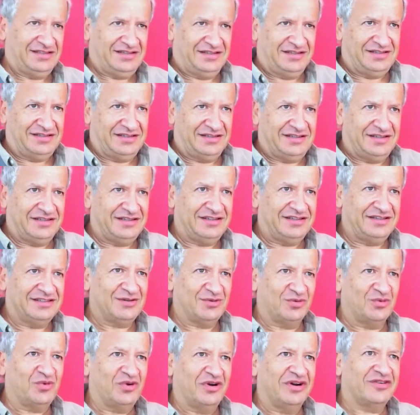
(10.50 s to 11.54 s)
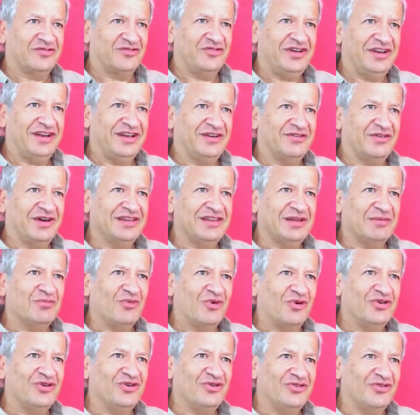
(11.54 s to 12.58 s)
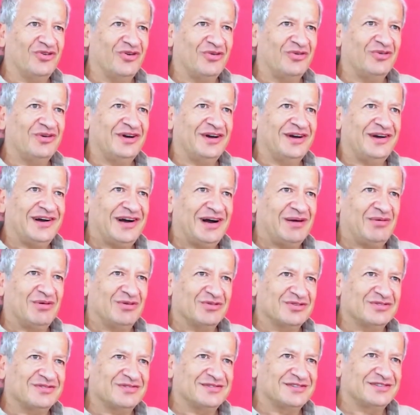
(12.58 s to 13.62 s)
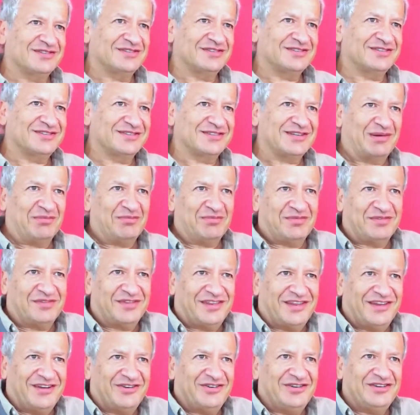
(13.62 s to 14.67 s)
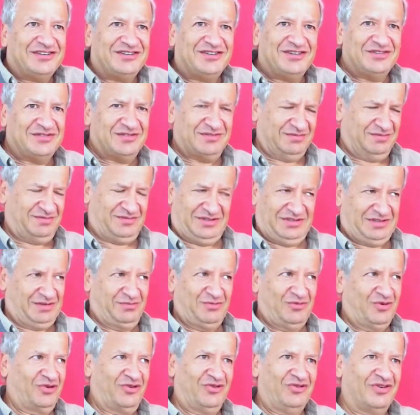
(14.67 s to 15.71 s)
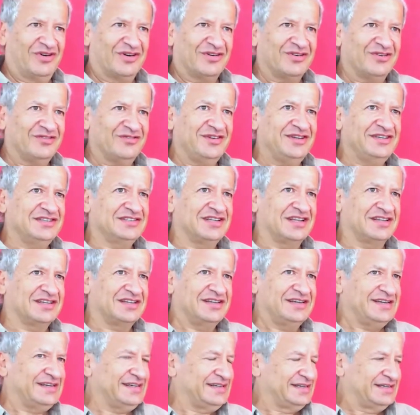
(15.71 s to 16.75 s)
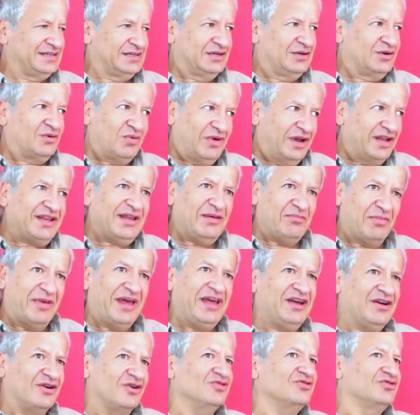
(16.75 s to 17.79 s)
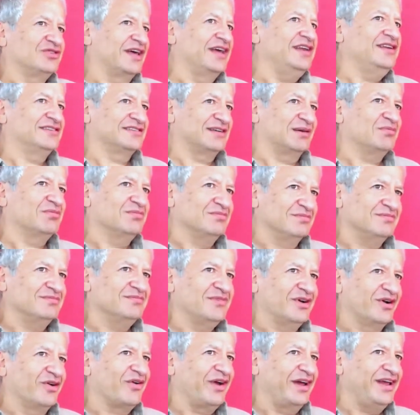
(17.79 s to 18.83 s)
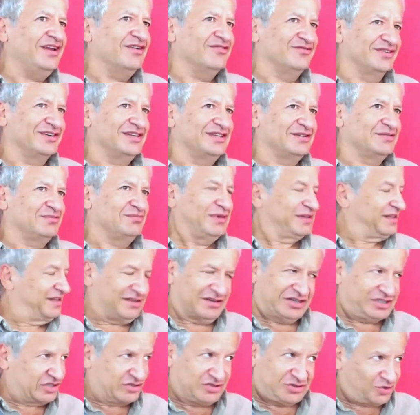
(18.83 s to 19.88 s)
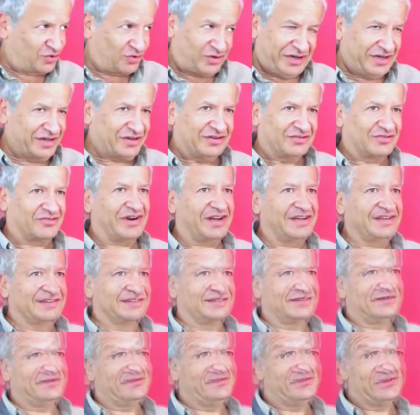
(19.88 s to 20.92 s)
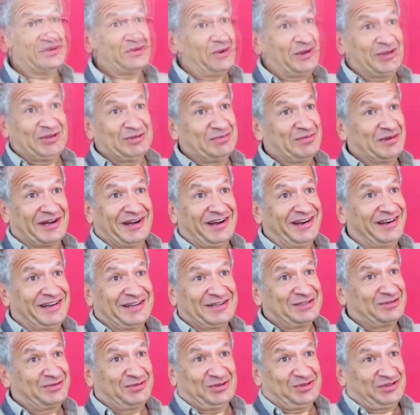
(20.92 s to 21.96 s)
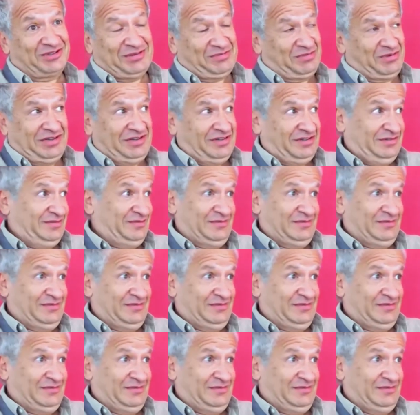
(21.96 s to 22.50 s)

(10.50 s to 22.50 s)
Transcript: it's a weird feeling, right? The more you know about some theories, the more you are convinced that, well, they may contain some grain of it, but they're surely not right. Quantum mechanics was something